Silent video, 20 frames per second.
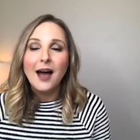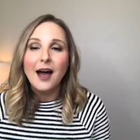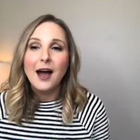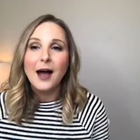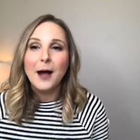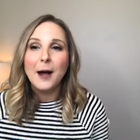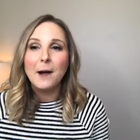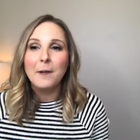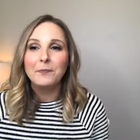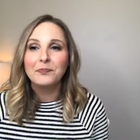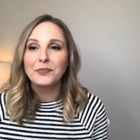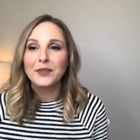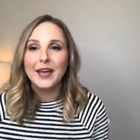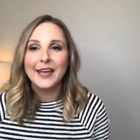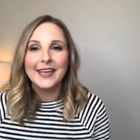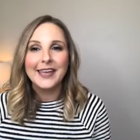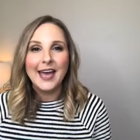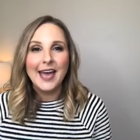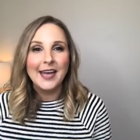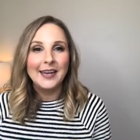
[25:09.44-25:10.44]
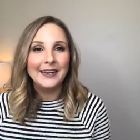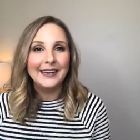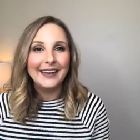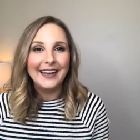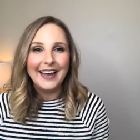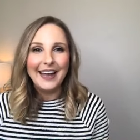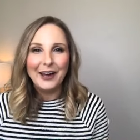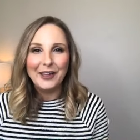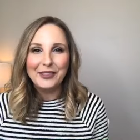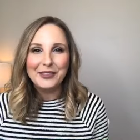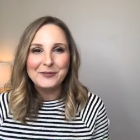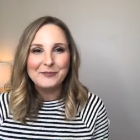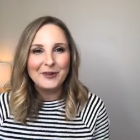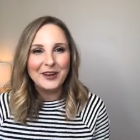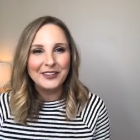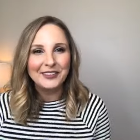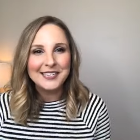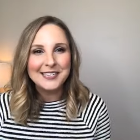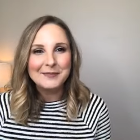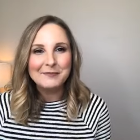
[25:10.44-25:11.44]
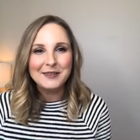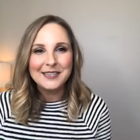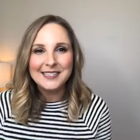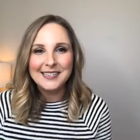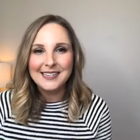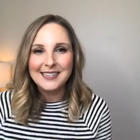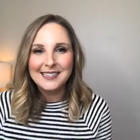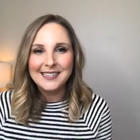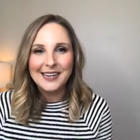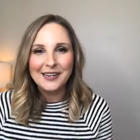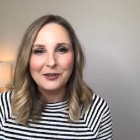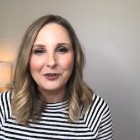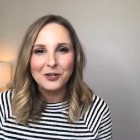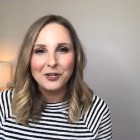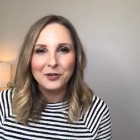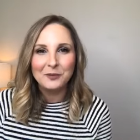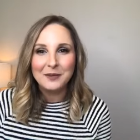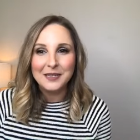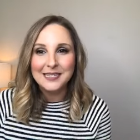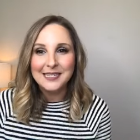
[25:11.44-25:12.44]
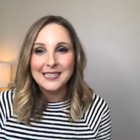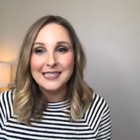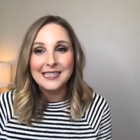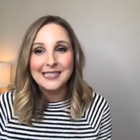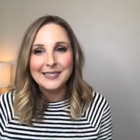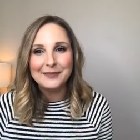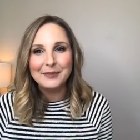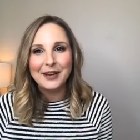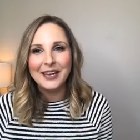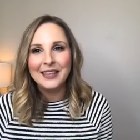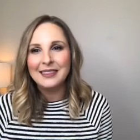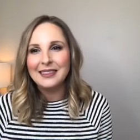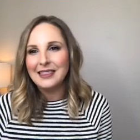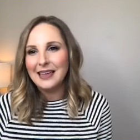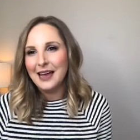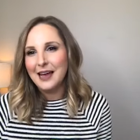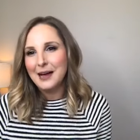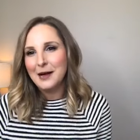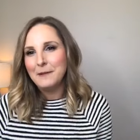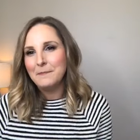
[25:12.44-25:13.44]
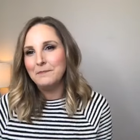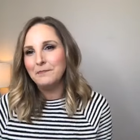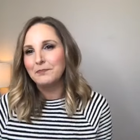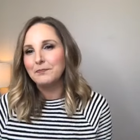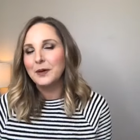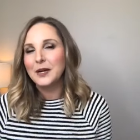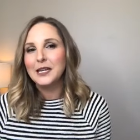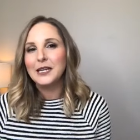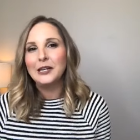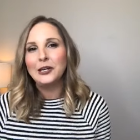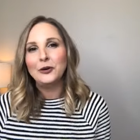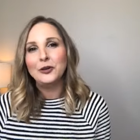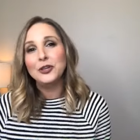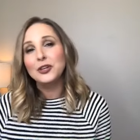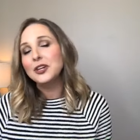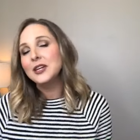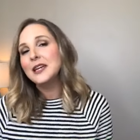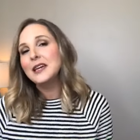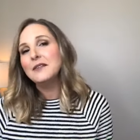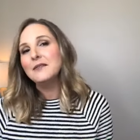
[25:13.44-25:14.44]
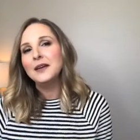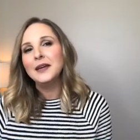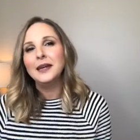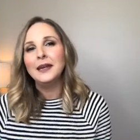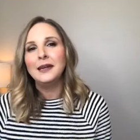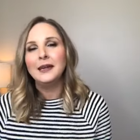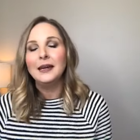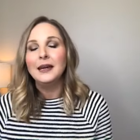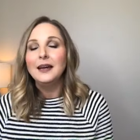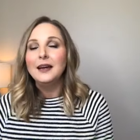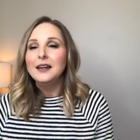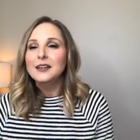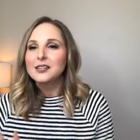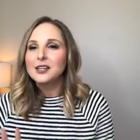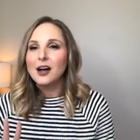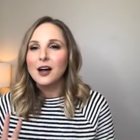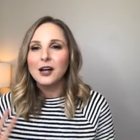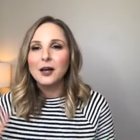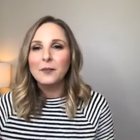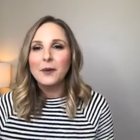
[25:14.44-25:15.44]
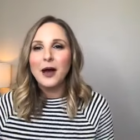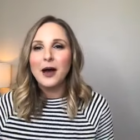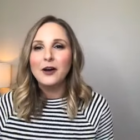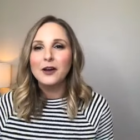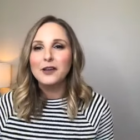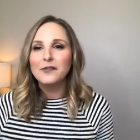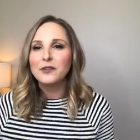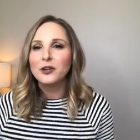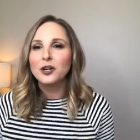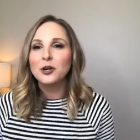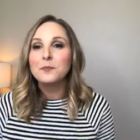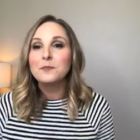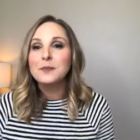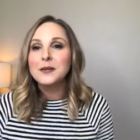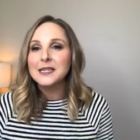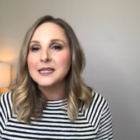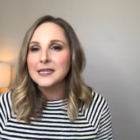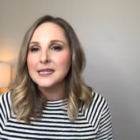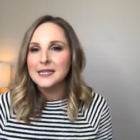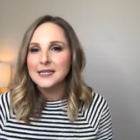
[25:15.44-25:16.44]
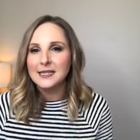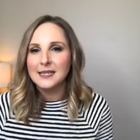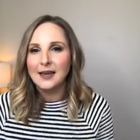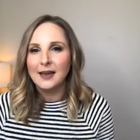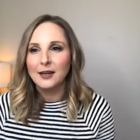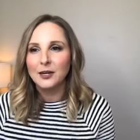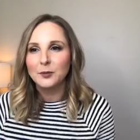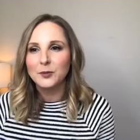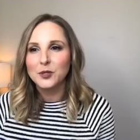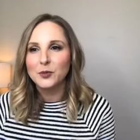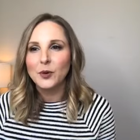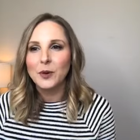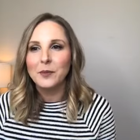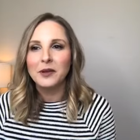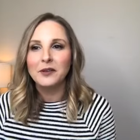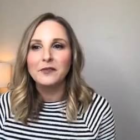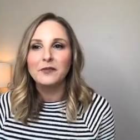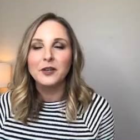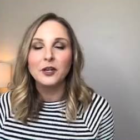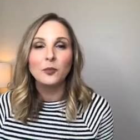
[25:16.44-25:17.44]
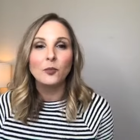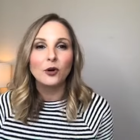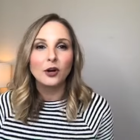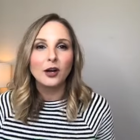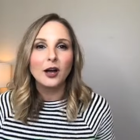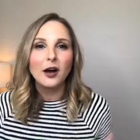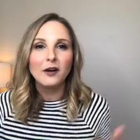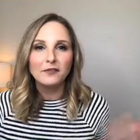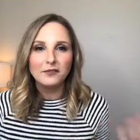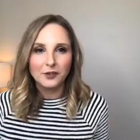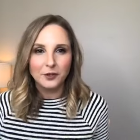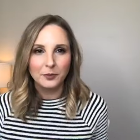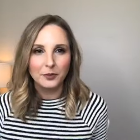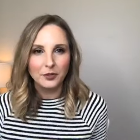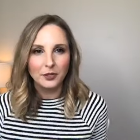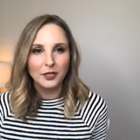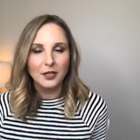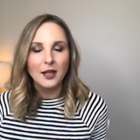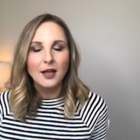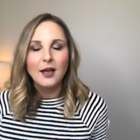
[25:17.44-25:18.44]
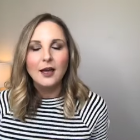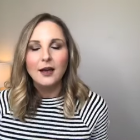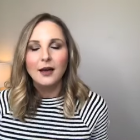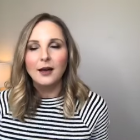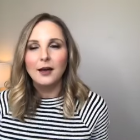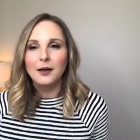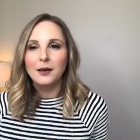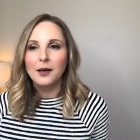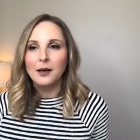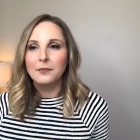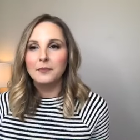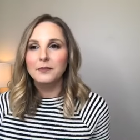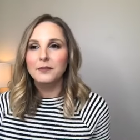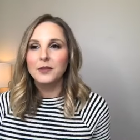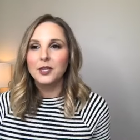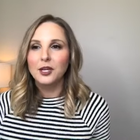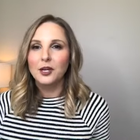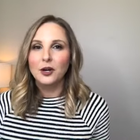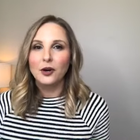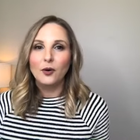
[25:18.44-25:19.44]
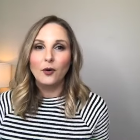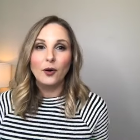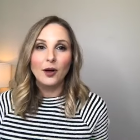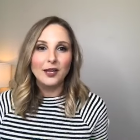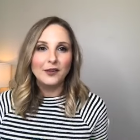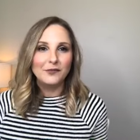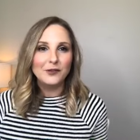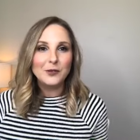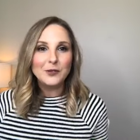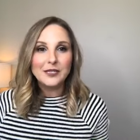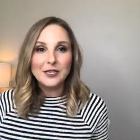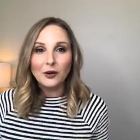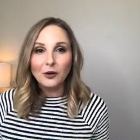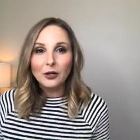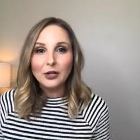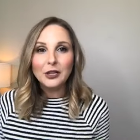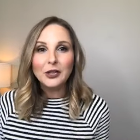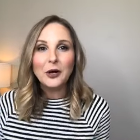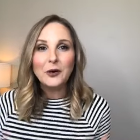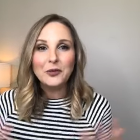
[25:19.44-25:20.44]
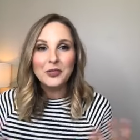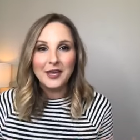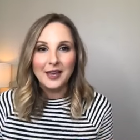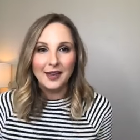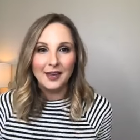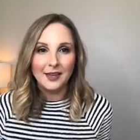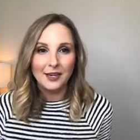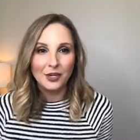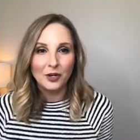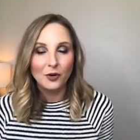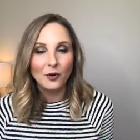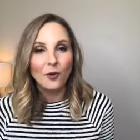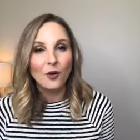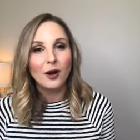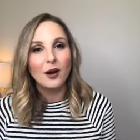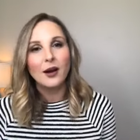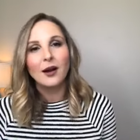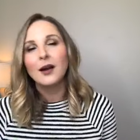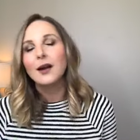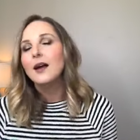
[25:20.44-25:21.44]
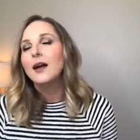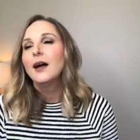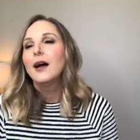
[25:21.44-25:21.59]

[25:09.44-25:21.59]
Again, health and wellness business. I know you're busy this month, but you could even talk about if you're a business that helps women feel more comfortable. If you sell clothing and your